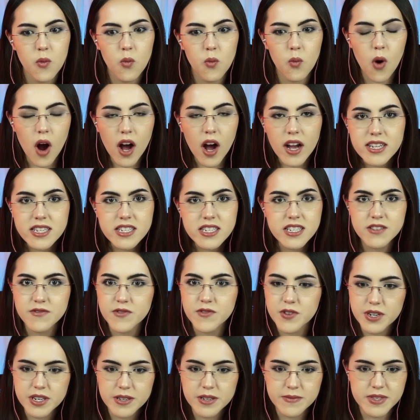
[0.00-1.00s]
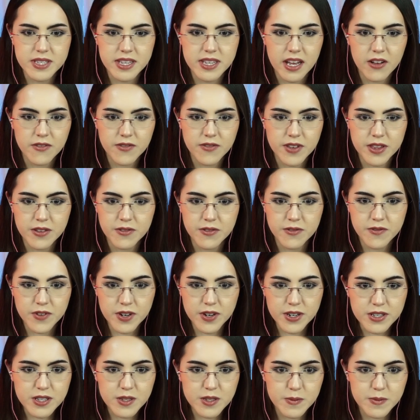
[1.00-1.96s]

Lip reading: wanted for himself in the first